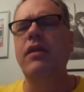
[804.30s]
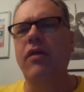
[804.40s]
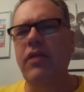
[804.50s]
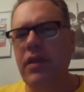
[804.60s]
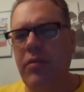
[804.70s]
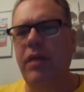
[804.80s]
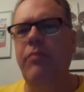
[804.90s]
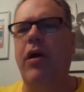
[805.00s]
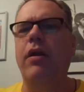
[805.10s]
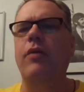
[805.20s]
Now, the Liberty
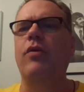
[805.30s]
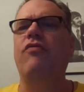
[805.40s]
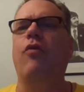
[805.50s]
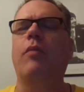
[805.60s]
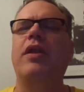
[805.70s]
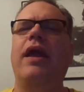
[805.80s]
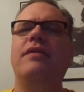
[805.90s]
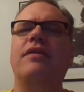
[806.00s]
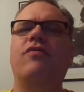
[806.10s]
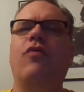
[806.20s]
Party would form in
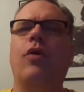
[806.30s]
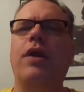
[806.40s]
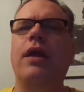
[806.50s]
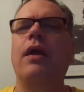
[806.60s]
1840.